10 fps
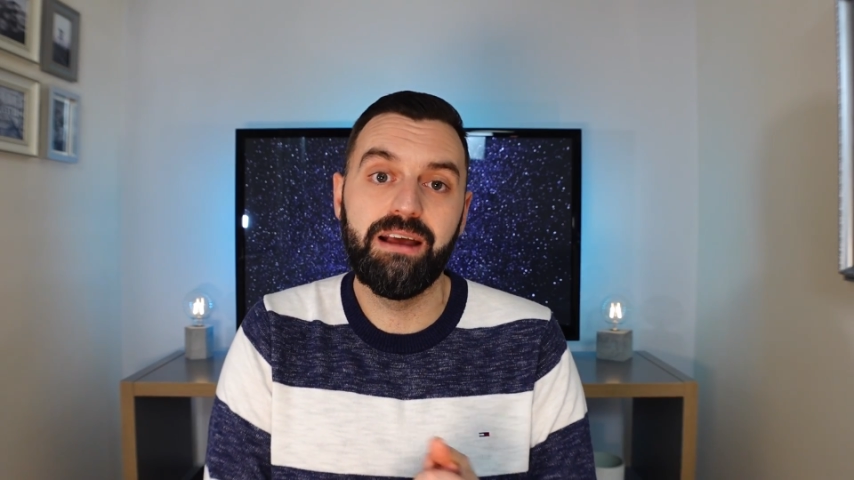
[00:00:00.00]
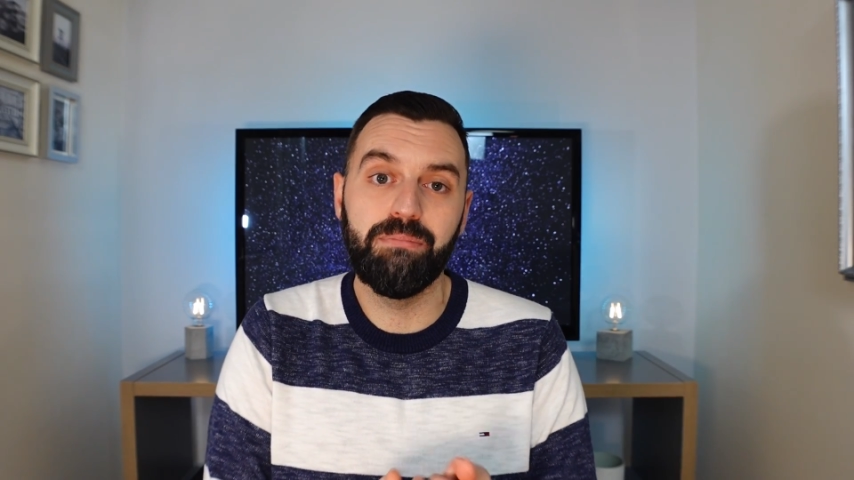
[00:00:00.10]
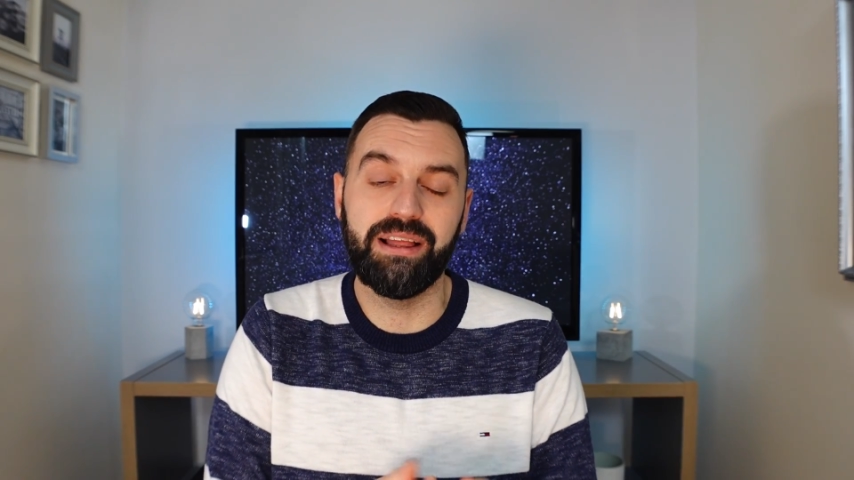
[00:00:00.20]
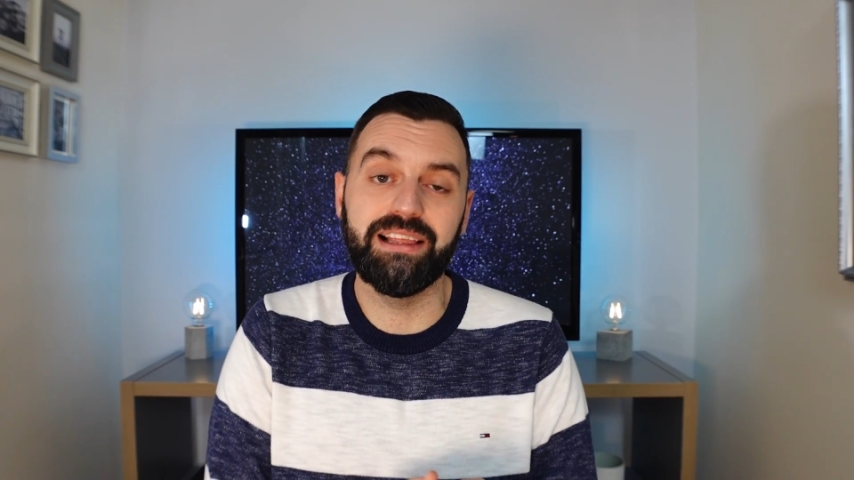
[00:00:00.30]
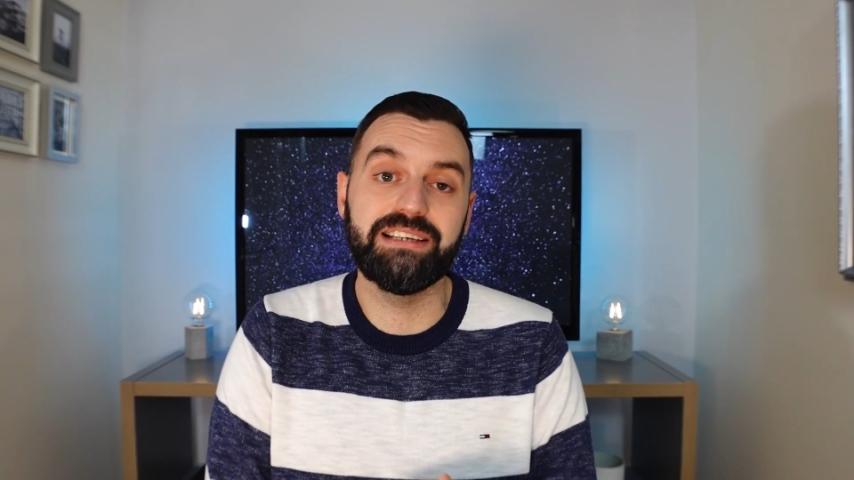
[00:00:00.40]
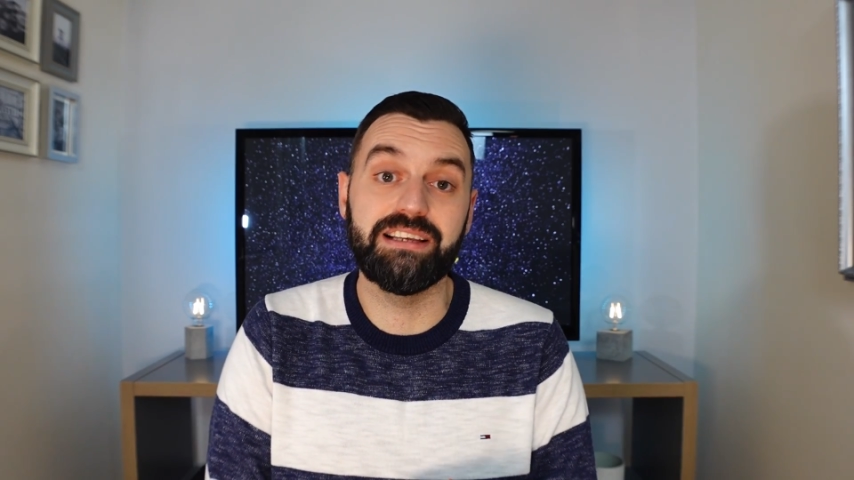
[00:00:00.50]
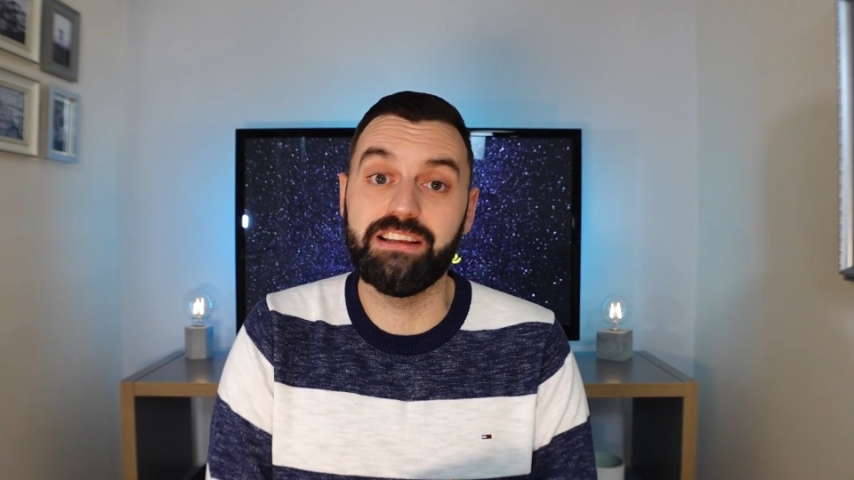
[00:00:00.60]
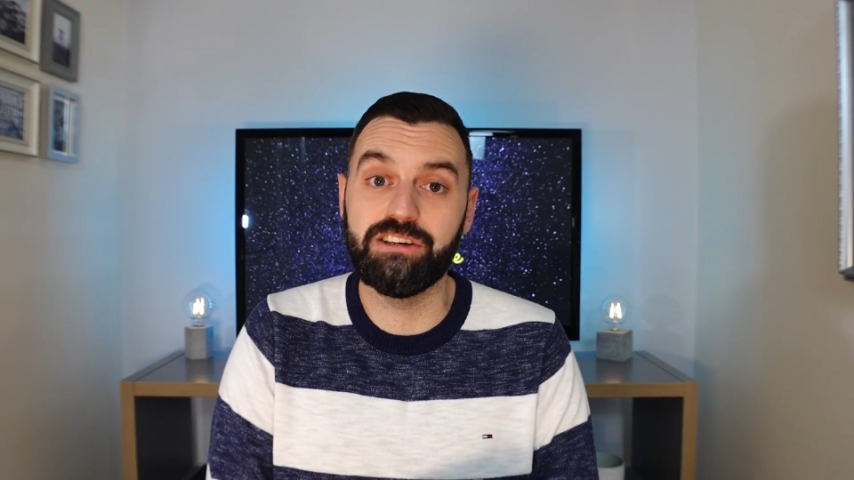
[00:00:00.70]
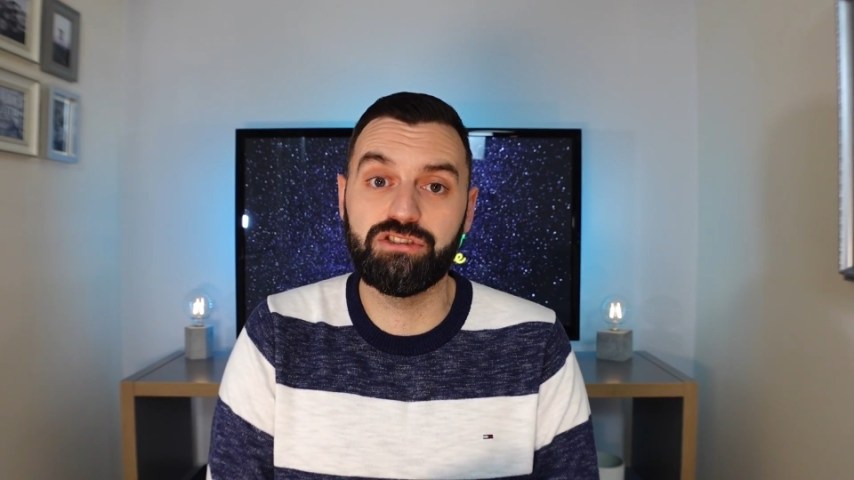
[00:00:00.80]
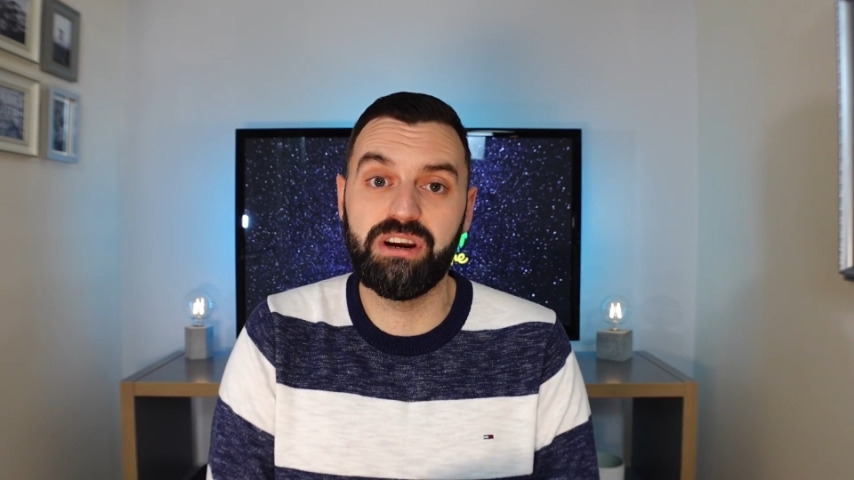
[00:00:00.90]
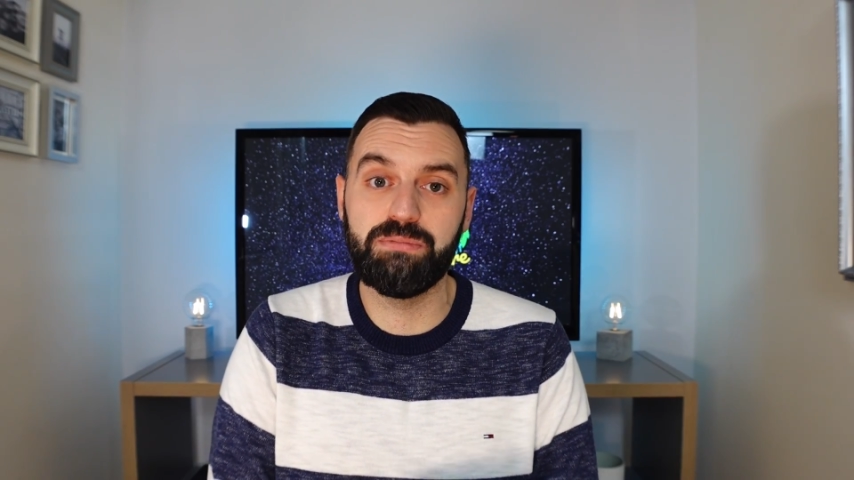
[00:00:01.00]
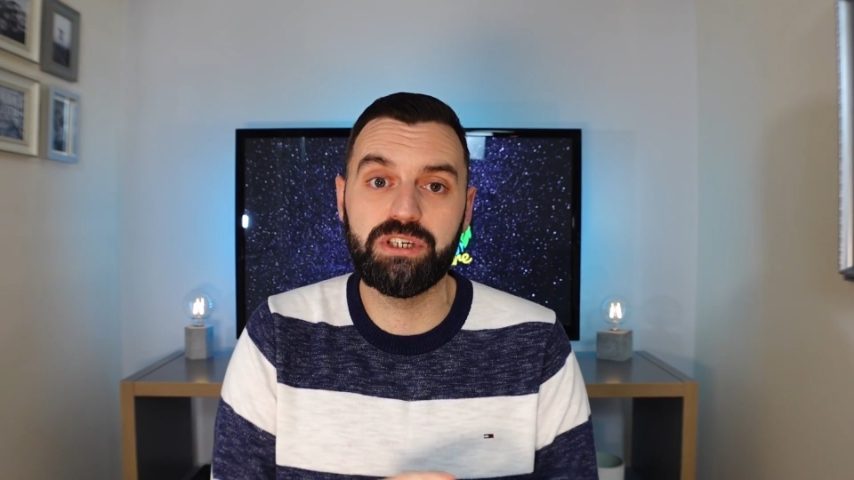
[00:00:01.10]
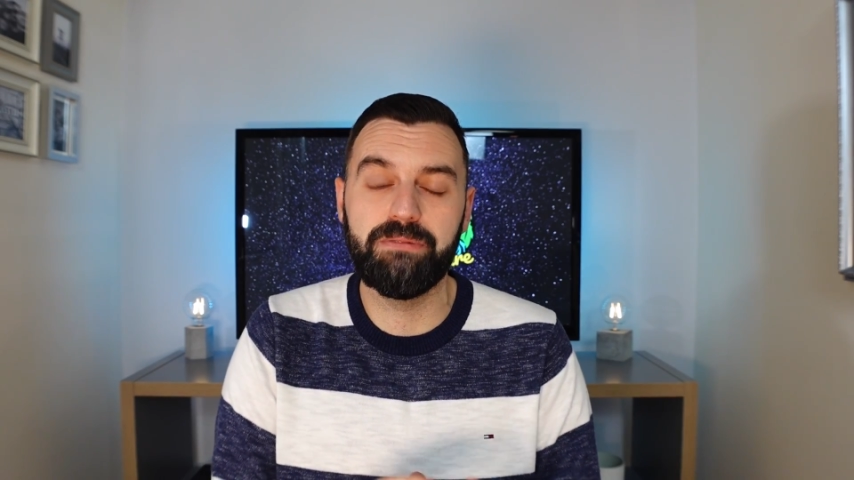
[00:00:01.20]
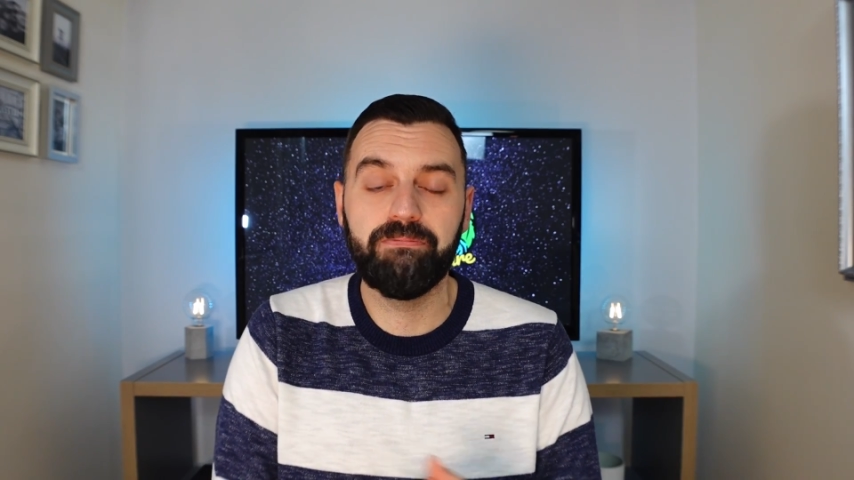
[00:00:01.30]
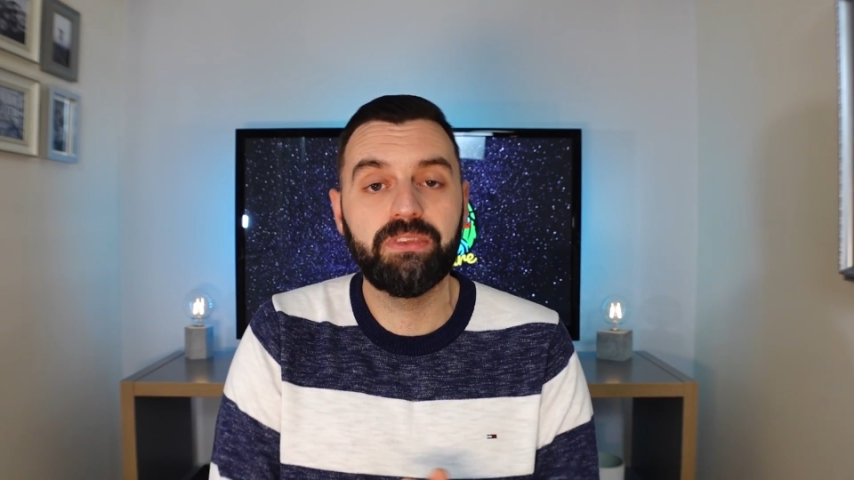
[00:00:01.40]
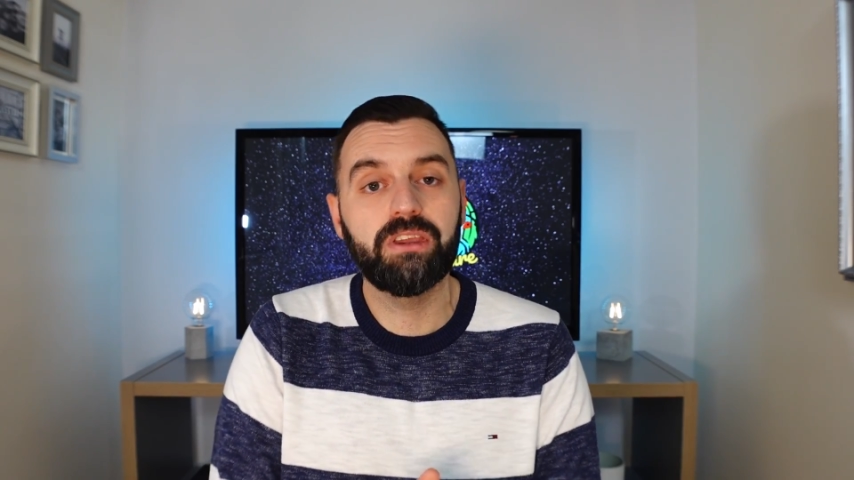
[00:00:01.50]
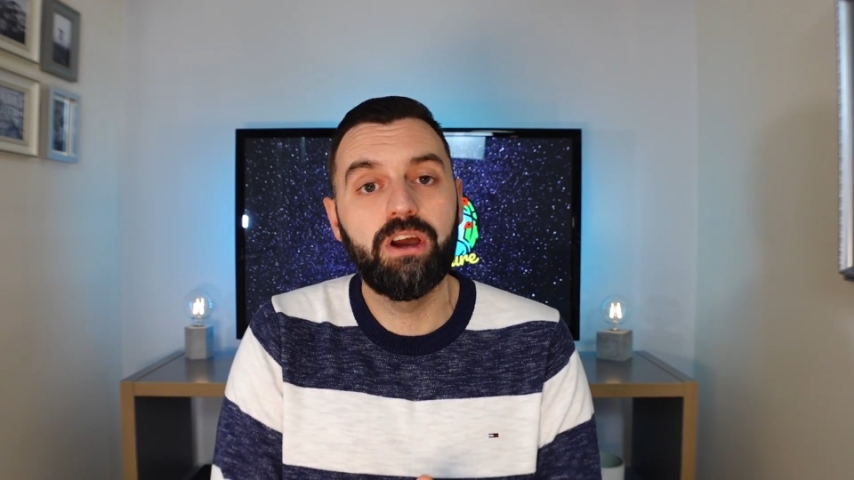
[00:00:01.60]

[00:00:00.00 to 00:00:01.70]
playlist in the description.